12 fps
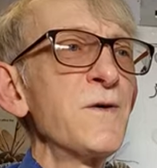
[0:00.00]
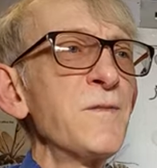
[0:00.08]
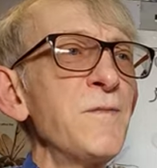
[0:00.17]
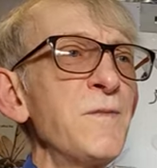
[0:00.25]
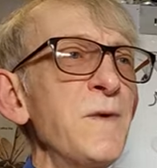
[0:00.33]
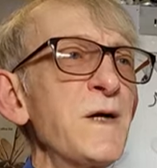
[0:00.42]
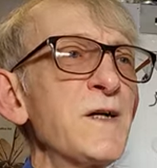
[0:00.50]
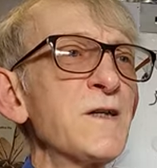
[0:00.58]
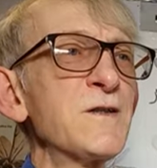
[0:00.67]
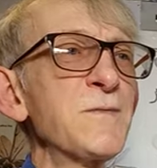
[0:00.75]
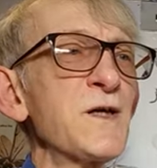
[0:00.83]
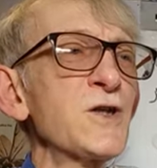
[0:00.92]
making
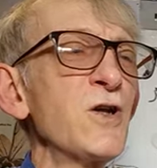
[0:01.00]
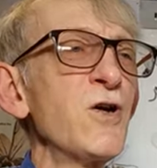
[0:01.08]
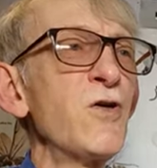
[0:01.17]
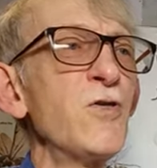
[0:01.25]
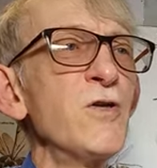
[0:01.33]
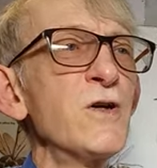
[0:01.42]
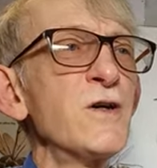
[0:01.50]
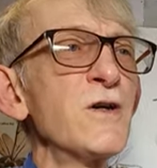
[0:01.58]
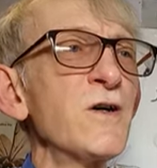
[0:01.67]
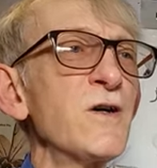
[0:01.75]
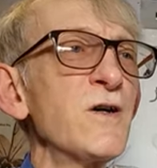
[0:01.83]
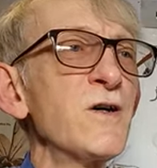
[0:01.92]
special hole in
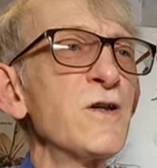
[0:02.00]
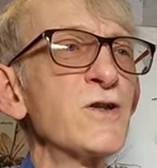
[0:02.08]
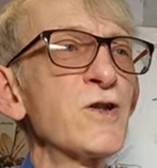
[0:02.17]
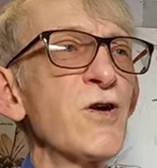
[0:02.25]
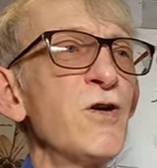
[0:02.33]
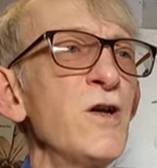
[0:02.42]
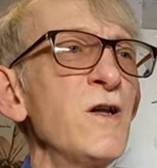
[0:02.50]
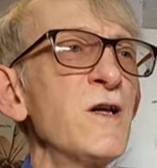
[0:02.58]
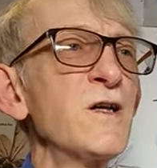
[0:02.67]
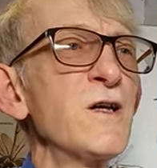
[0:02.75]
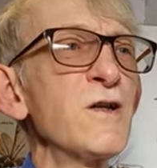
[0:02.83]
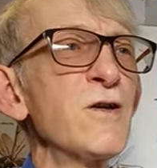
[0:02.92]
a soil,
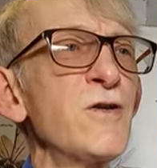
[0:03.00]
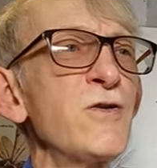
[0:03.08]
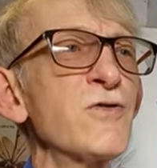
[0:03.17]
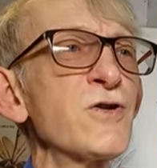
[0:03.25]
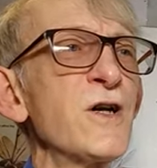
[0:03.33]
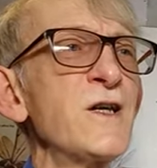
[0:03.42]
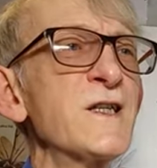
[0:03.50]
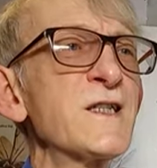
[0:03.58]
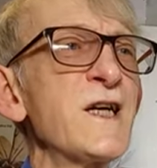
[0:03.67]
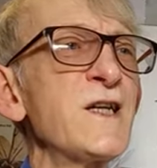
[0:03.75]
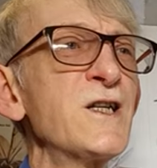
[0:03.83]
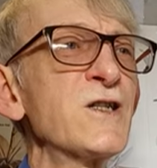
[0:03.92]
usually in a
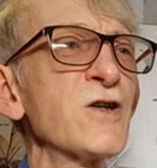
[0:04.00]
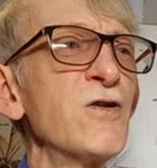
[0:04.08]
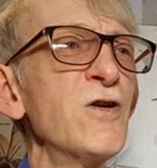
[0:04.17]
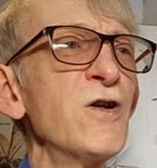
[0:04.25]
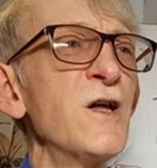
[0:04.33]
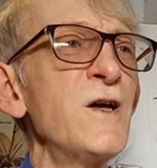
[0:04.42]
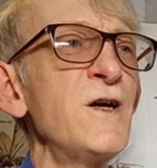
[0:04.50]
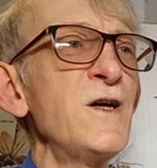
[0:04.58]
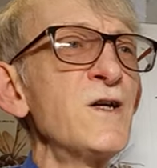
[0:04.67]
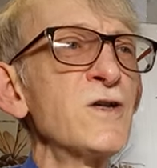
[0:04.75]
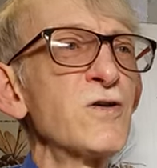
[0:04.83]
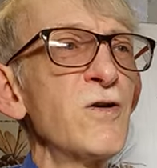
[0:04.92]
sandy soil,
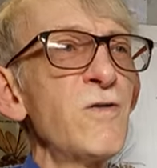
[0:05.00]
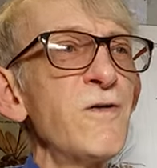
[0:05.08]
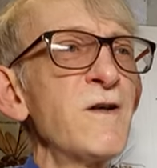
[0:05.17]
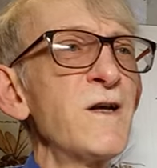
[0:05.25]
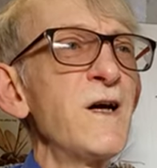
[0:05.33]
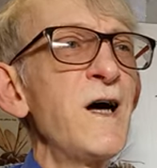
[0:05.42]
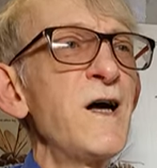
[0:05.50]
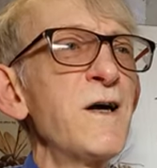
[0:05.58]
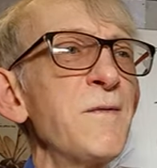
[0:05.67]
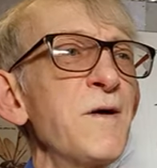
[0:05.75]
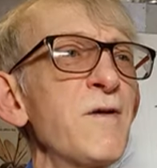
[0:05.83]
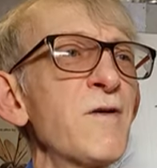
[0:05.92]
so the
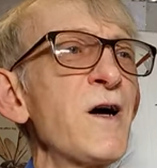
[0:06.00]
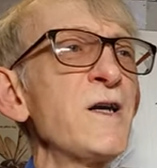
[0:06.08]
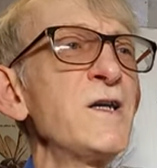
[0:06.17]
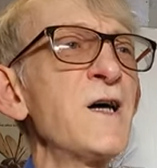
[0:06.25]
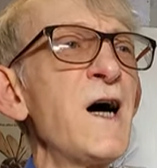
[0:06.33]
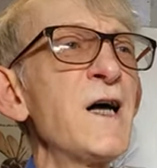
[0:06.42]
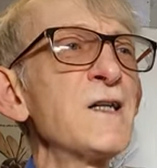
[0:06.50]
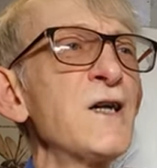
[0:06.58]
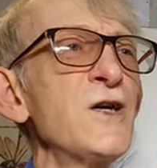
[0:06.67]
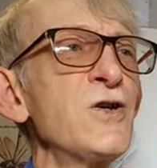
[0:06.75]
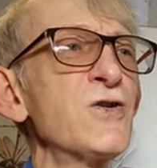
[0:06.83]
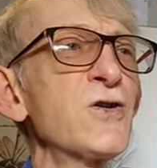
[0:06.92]
running ant
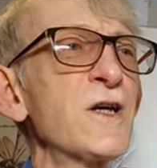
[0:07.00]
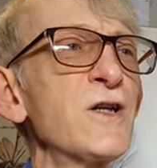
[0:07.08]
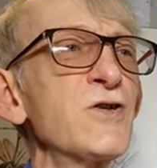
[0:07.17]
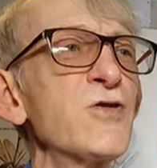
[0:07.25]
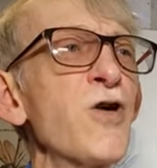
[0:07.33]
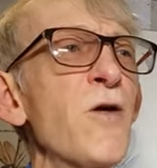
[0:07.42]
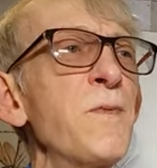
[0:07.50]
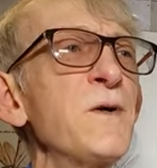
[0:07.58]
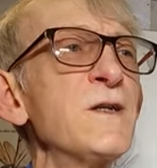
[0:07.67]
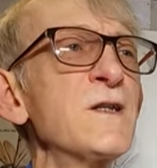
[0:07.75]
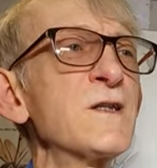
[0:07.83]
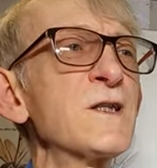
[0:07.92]
can drop
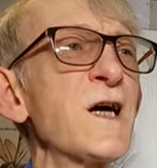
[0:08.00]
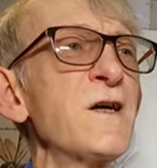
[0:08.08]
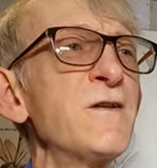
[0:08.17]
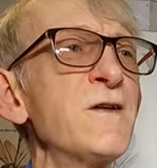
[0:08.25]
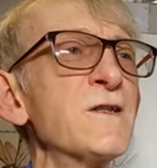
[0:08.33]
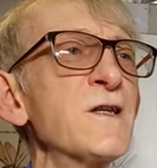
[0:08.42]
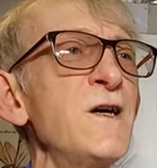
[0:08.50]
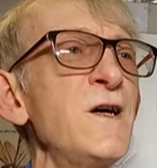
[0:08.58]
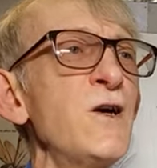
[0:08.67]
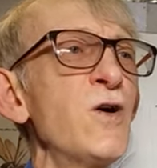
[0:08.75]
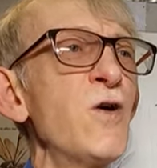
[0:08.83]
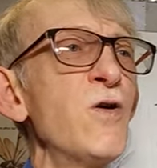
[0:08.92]
inside this
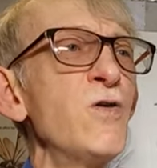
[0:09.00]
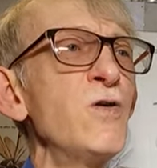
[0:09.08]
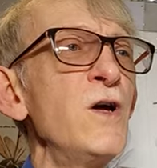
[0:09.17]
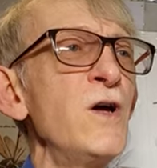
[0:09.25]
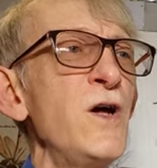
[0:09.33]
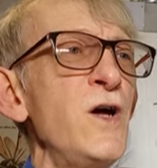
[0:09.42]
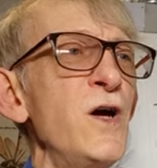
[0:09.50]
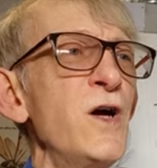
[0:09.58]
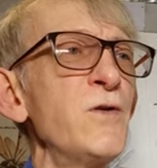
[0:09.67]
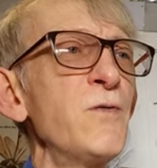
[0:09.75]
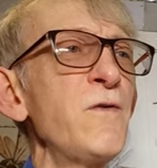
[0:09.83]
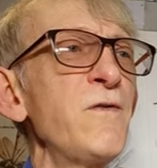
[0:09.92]
hole.
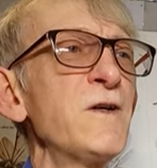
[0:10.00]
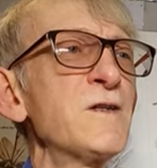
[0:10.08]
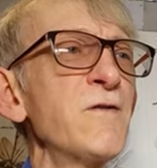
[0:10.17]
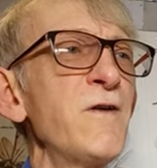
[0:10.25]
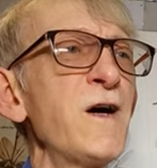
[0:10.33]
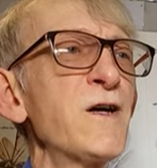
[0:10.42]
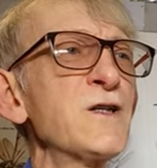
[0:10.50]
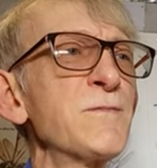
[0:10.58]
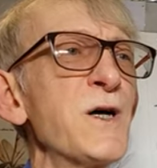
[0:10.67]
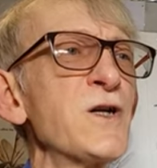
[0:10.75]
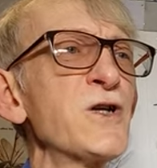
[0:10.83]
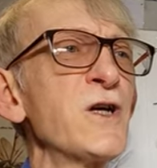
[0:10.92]
And with this very
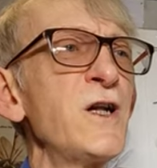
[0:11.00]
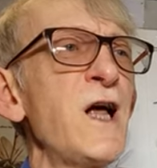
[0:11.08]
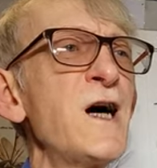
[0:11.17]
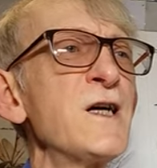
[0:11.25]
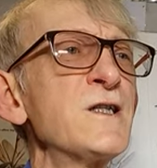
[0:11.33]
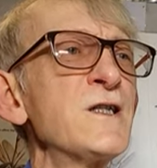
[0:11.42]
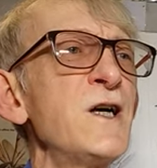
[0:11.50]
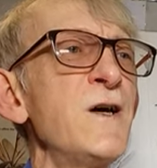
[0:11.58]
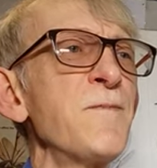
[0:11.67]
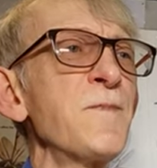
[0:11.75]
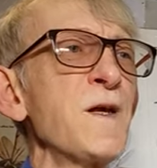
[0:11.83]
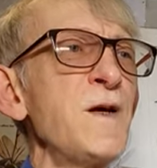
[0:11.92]
specialized
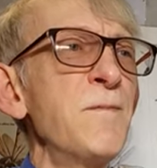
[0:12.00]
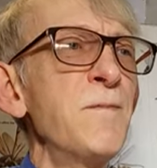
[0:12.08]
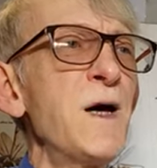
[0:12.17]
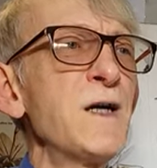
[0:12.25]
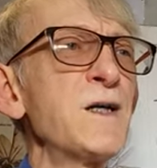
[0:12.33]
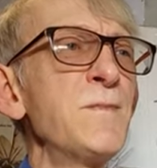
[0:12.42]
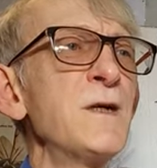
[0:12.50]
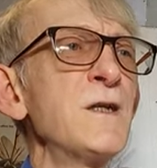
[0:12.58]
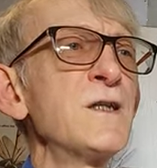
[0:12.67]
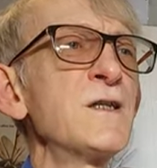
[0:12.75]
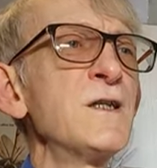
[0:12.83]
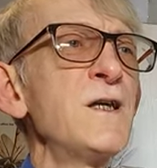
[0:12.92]

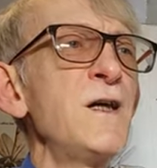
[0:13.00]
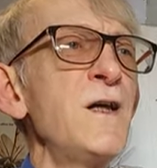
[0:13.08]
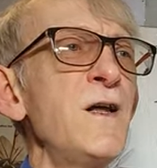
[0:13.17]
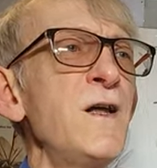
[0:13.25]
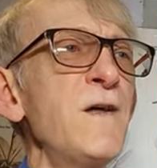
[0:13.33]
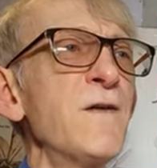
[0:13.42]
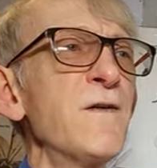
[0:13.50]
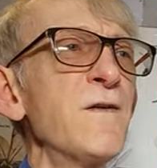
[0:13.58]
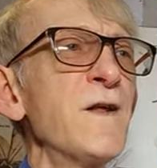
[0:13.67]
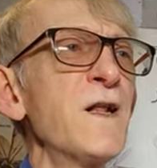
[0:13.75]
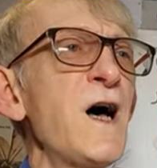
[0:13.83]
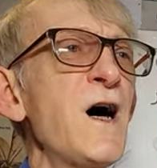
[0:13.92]
mandibles,
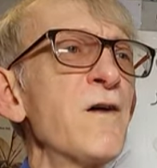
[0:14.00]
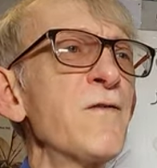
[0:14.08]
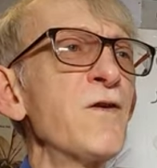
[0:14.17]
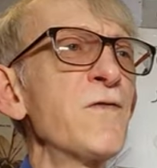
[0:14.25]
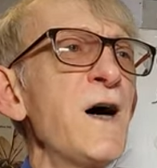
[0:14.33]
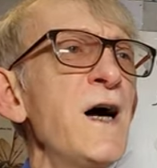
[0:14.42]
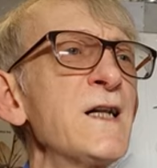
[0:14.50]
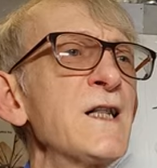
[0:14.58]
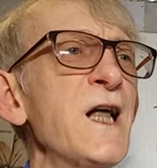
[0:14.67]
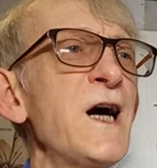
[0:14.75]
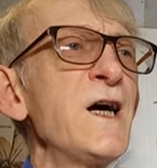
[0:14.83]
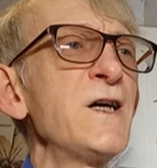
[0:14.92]
the larva of
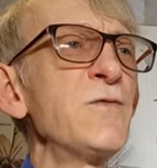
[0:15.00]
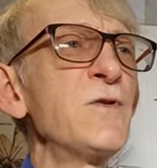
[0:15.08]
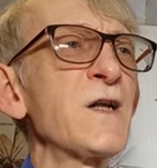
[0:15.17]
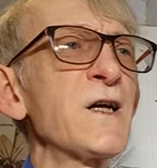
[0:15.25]
antlion